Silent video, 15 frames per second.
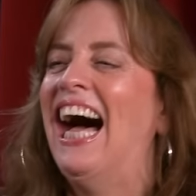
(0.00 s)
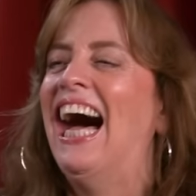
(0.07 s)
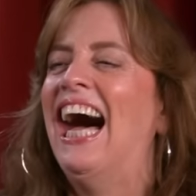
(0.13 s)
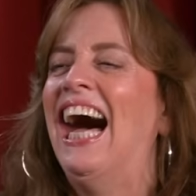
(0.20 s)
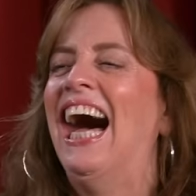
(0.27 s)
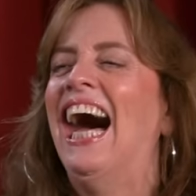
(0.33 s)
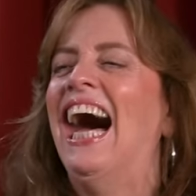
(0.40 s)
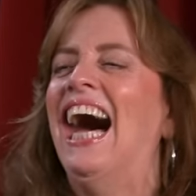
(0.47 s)

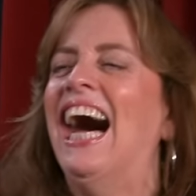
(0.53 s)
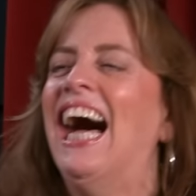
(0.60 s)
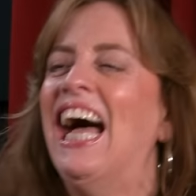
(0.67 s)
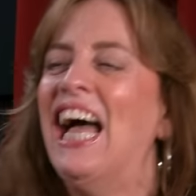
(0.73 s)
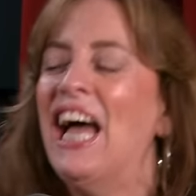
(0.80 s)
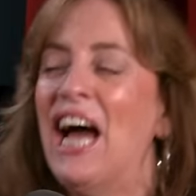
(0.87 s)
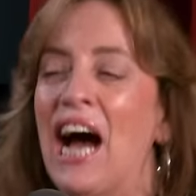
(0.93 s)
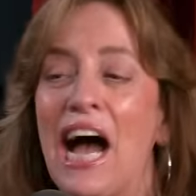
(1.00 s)

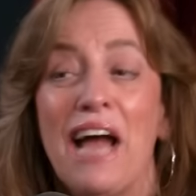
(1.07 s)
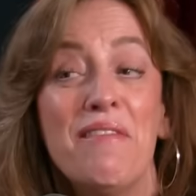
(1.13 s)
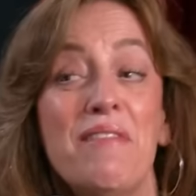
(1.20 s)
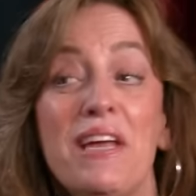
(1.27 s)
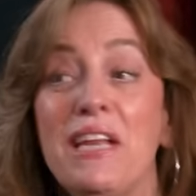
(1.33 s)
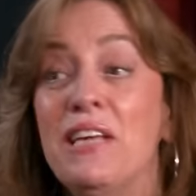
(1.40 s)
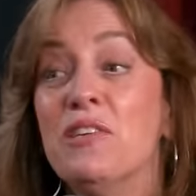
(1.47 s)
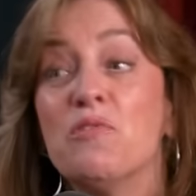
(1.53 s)
I
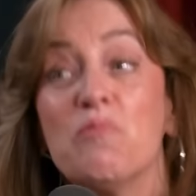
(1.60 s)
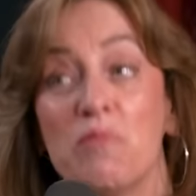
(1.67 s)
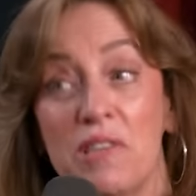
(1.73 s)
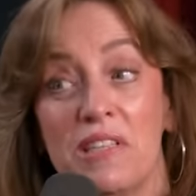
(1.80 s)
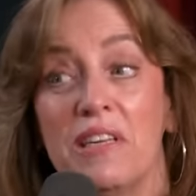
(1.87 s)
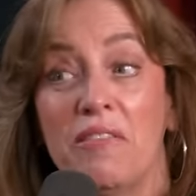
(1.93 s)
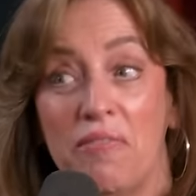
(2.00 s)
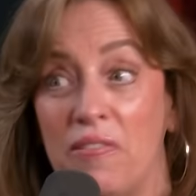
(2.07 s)
mean, he's
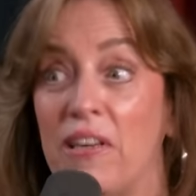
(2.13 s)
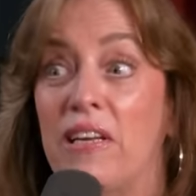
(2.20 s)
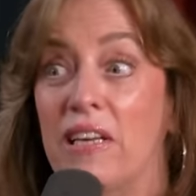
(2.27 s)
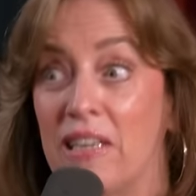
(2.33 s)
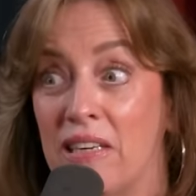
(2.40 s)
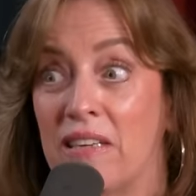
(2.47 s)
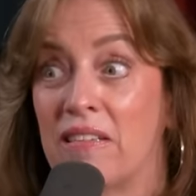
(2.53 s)
really feeding.